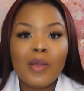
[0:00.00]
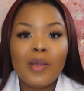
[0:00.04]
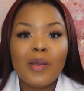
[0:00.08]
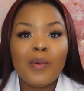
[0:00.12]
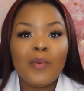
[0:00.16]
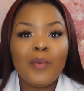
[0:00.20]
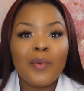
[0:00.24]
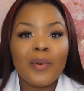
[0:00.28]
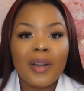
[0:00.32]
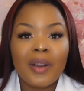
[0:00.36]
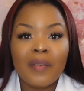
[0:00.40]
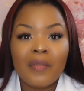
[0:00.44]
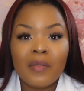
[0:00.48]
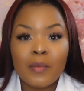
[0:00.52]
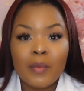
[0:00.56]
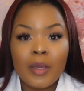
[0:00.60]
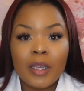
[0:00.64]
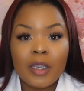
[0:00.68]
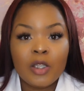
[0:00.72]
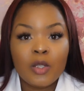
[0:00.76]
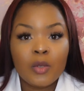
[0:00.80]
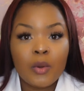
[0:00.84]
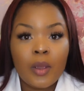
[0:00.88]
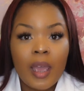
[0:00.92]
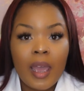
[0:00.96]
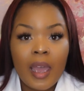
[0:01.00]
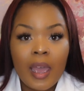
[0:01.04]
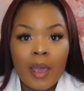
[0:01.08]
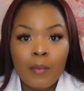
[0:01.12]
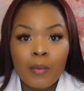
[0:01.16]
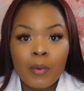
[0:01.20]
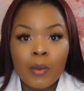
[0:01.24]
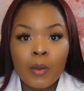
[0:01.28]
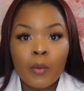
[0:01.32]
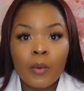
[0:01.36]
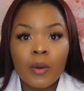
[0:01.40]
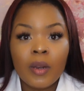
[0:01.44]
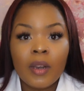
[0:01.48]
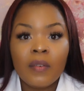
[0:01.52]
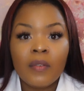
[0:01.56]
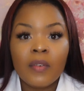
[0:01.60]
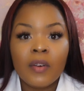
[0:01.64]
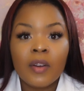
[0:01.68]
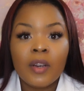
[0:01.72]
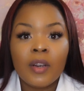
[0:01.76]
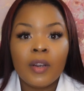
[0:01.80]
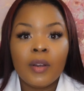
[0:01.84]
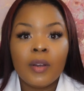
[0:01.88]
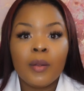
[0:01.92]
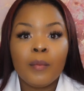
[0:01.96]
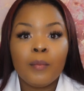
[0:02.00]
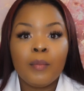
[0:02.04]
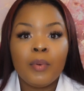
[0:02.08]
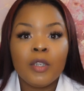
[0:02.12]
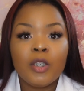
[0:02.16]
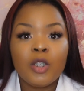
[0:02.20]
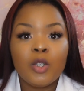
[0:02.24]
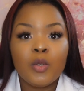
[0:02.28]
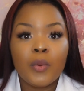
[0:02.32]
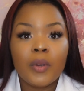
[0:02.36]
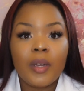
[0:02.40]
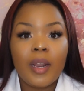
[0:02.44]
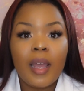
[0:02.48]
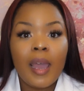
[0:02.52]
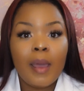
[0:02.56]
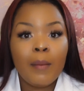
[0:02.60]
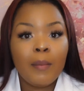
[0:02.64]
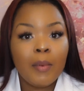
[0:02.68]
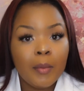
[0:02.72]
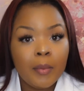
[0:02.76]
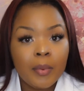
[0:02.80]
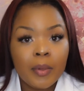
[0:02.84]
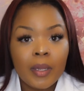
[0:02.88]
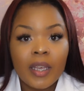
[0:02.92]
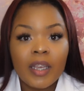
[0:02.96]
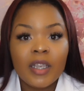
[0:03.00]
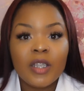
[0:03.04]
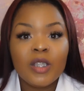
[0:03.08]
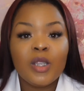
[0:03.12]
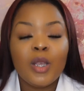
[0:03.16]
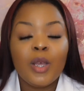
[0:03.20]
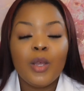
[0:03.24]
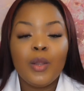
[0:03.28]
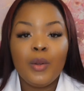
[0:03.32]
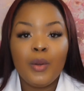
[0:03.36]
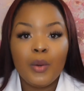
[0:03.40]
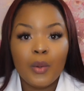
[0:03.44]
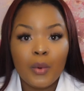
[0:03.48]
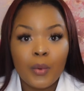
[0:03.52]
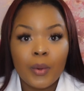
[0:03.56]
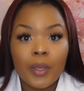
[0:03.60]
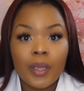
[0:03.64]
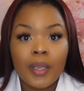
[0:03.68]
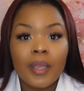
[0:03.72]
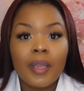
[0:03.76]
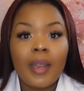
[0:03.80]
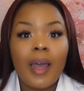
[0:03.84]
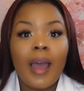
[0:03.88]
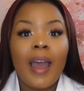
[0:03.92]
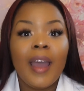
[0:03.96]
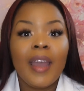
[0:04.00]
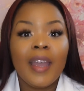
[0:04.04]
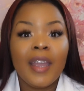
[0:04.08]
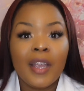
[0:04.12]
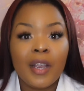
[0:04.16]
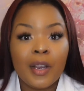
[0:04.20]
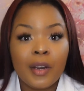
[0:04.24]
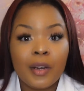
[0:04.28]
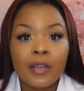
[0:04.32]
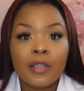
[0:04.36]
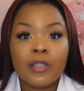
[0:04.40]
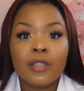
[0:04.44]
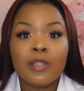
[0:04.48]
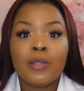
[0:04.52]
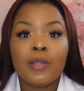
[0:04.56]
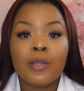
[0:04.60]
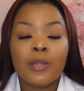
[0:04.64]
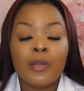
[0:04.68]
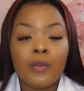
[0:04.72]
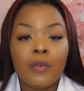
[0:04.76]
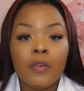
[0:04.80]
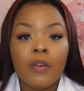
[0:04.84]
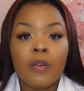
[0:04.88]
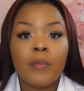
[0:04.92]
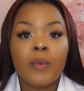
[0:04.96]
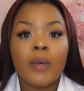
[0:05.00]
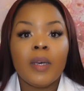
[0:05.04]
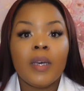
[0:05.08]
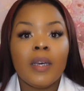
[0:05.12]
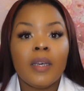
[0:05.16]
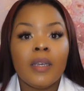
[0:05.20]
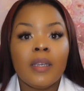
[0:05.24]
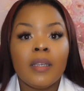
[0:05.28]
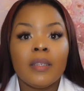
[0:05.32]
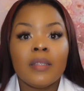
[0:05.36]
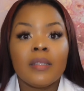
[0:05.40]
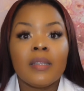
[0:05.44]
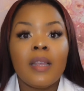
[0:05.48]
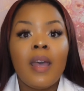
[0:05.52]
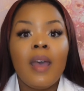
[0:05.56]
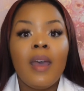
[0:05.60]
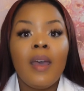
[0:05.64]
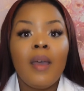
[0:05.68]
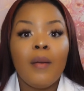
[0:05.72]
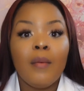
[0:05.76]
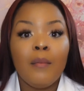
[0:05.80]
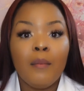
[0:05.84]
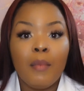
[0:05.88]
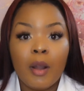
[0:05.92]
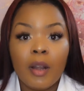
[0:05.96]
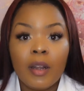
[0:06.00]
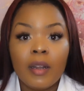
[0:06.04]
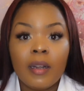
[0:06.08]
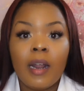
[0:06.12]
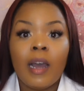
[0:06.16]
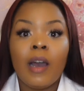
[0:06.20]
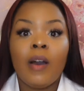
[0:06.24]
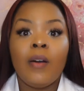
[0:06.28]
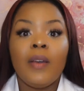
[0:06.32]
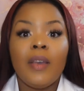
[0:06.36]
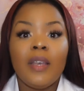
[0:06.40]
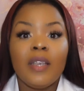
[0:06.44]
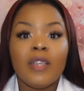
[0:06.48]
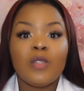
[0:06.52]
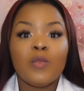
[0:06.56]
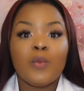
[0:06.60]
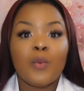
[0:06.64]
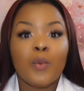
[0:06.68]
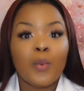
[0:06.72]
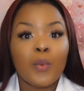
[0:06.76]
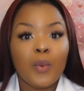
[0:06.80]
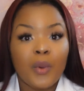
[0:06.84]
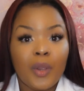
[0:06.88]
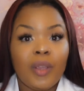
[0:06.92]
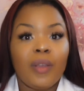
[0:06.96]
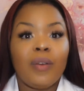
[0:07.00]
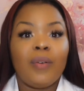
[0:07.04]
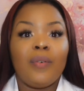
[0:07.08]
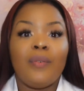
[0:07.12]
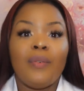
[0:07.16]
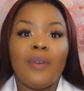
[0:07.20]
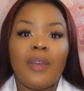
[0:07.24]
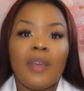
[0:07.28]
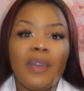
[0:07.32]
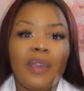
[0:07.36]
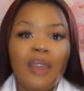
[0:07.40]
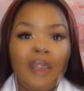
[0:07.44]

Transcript: Whatever makes you happy, whatever puts you in a happy place, do it. I encourage you to do it because burnout is real.